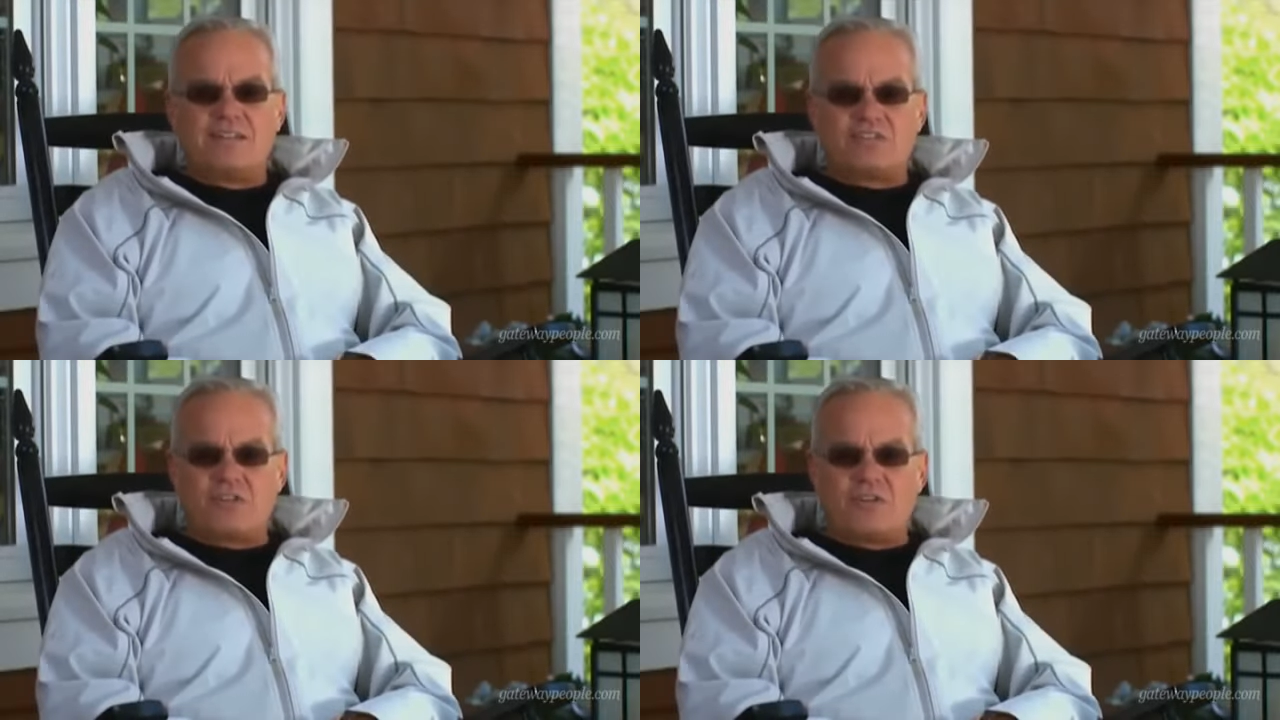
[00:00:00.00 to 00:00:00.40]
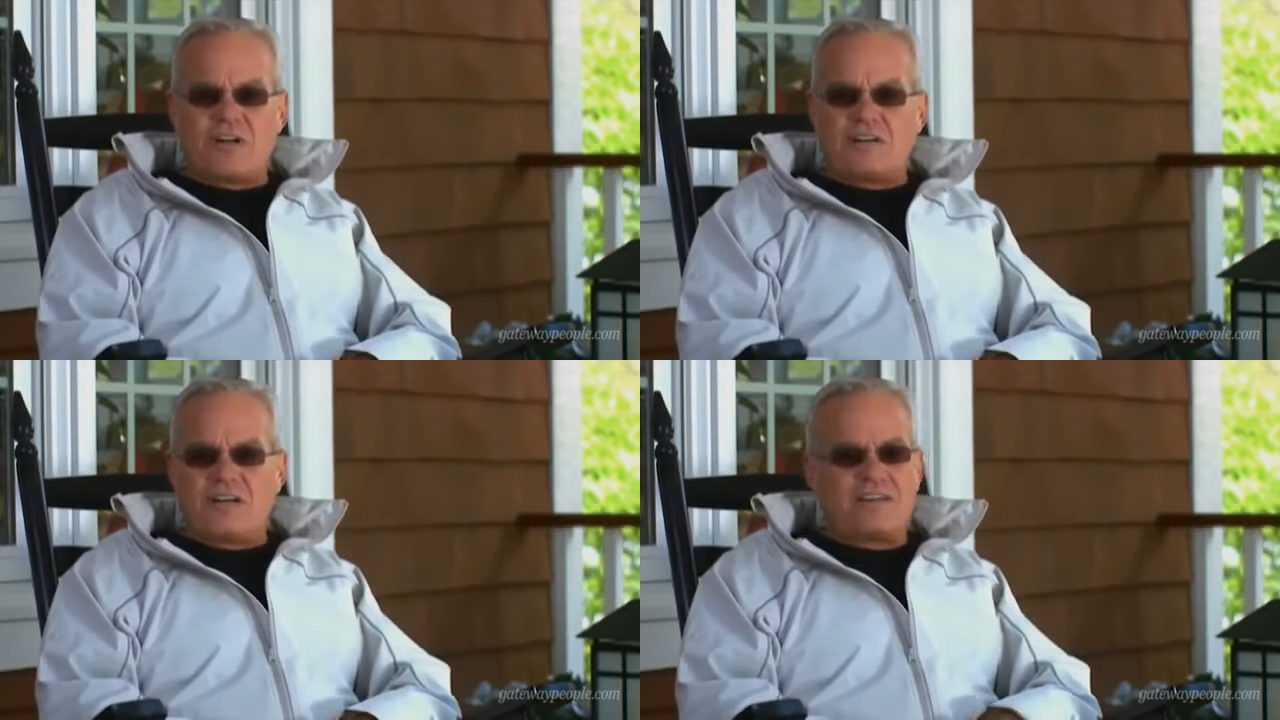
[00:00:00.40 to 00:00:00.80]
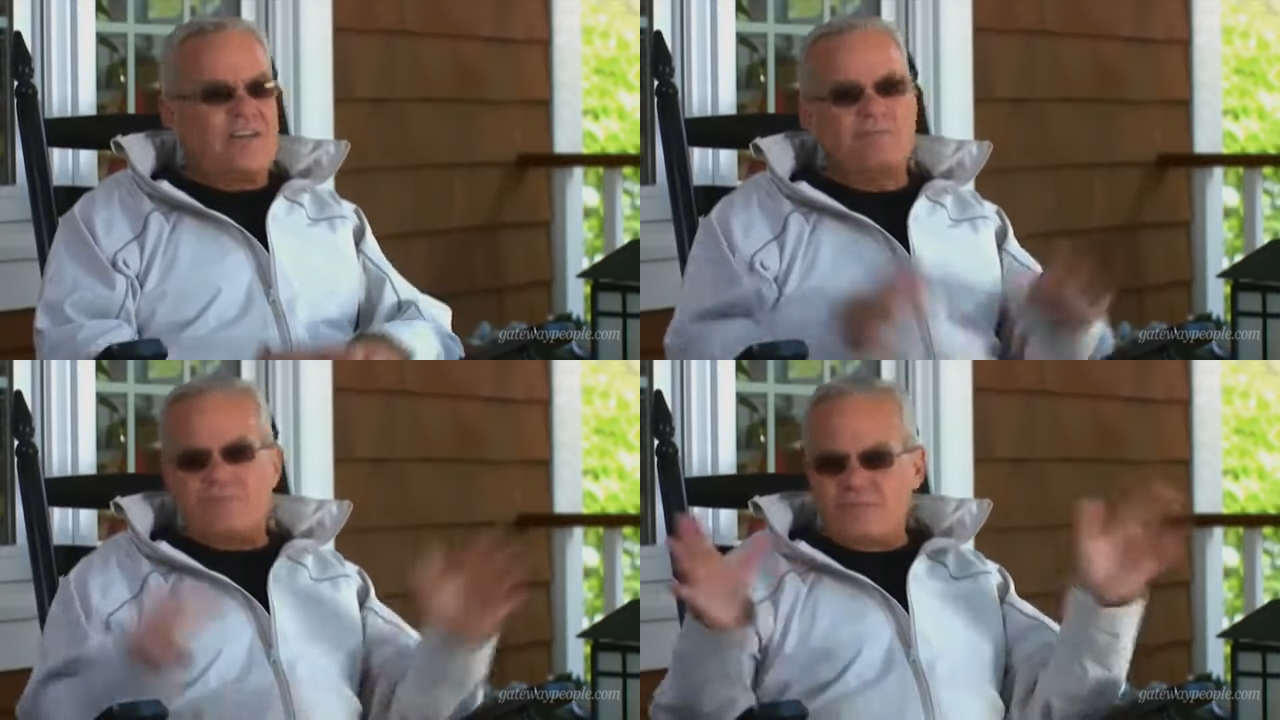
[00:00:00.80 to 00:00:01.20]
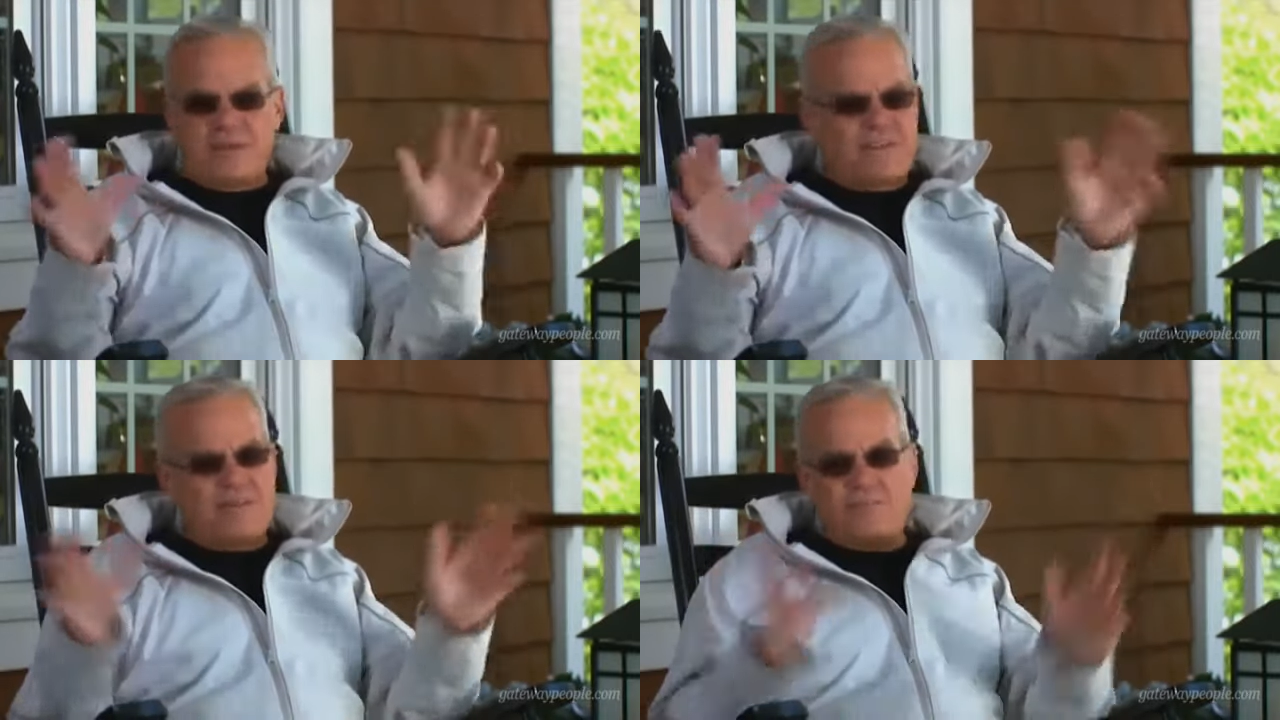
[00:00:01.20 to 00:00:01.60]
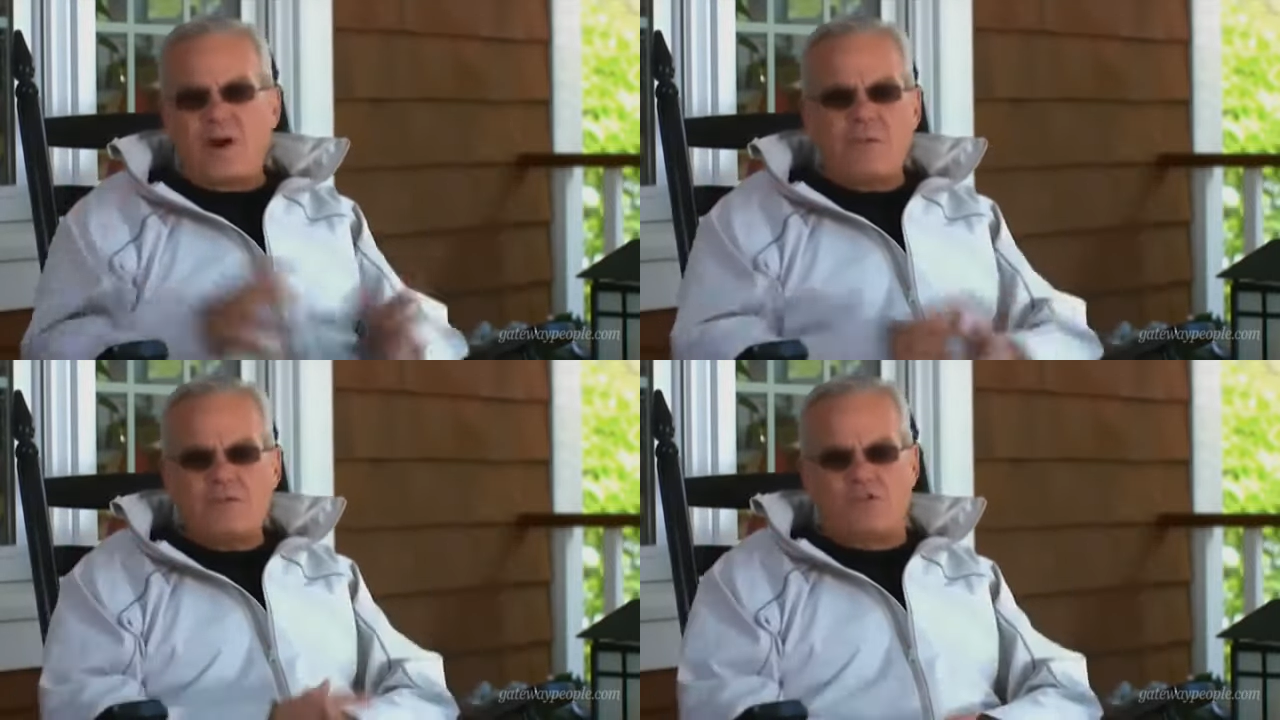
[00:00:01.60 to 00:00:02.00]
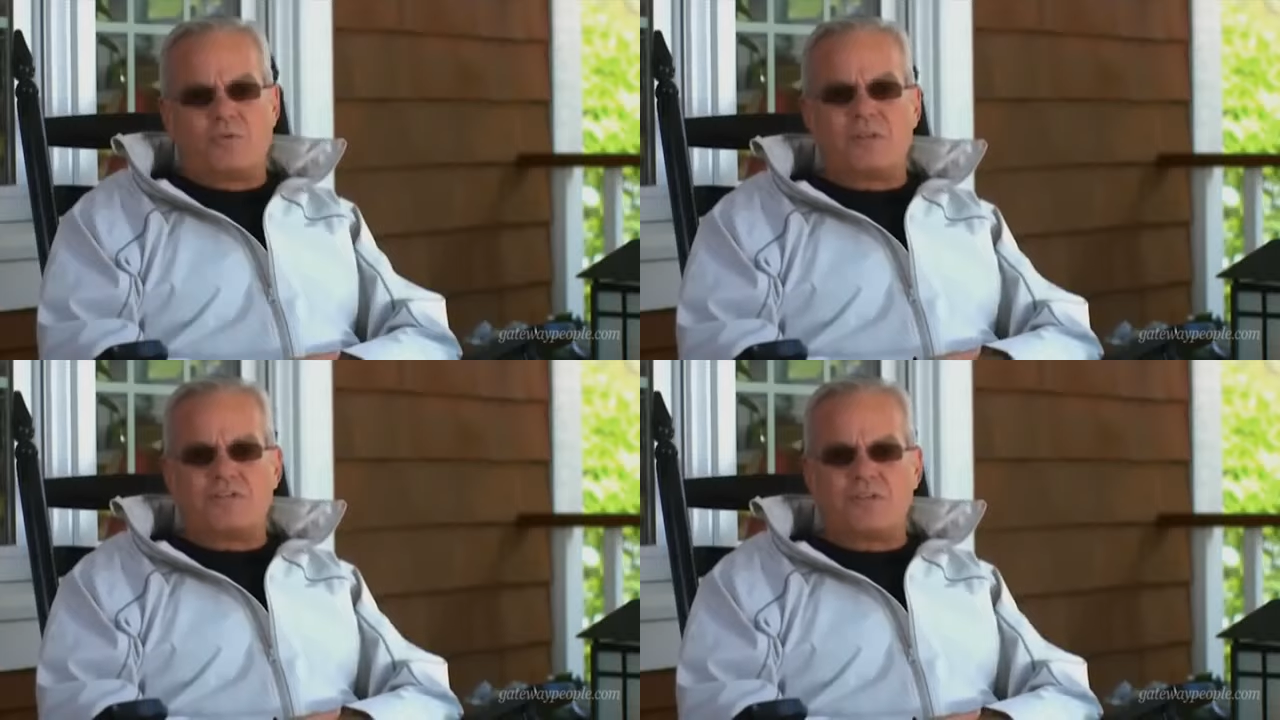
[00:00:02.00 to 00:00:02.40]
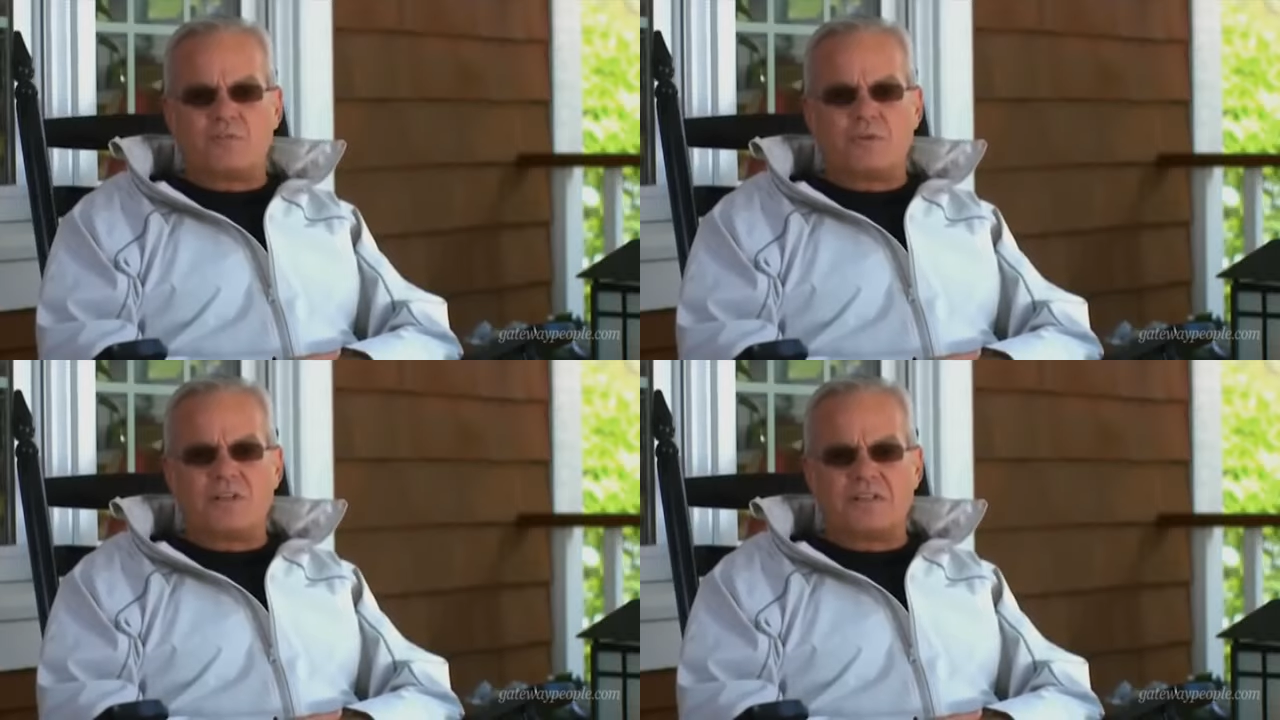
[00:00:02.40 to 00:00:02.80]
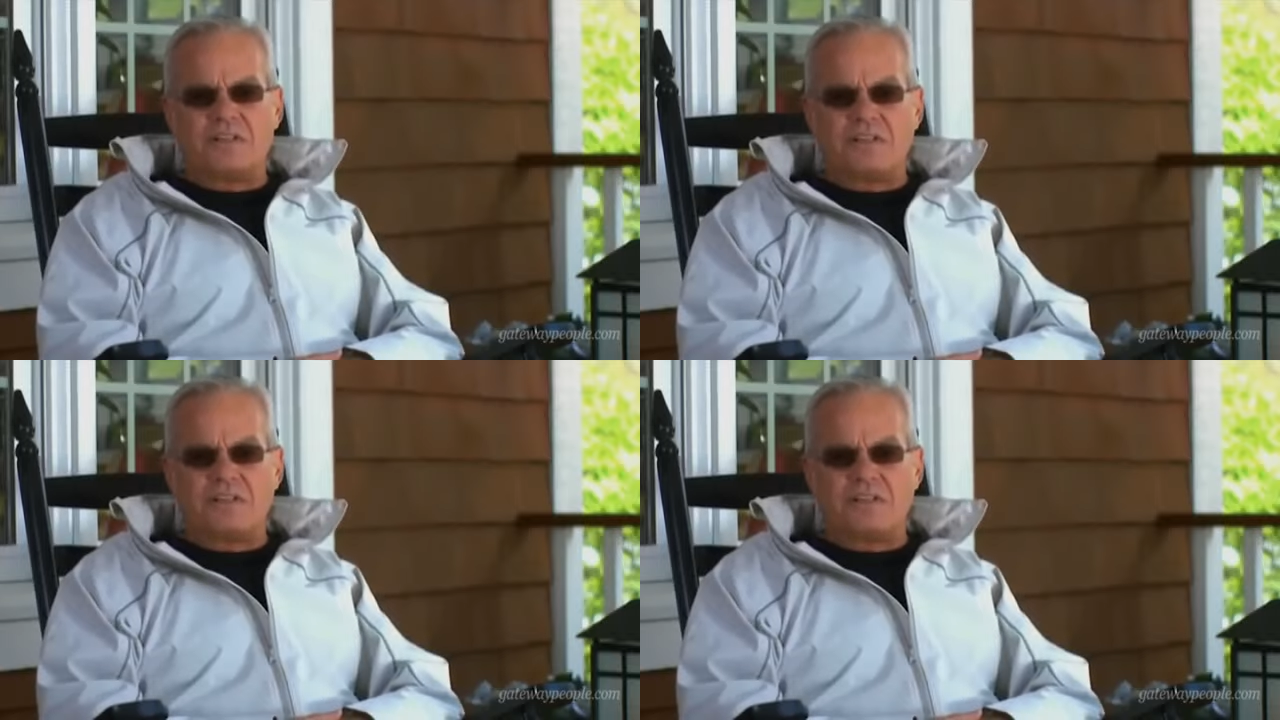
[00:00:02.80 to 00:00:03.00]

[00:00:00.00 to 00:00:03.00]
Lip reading: So I can't promise you anything really."